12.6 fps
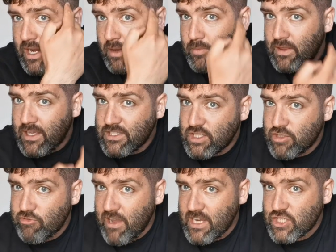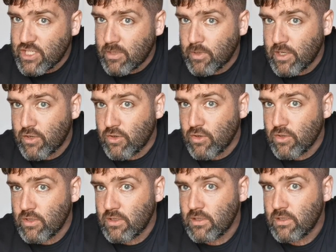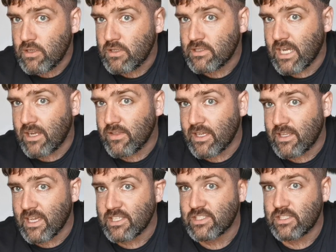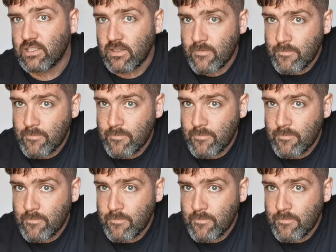and that's the direction I'm going to go. Down like this.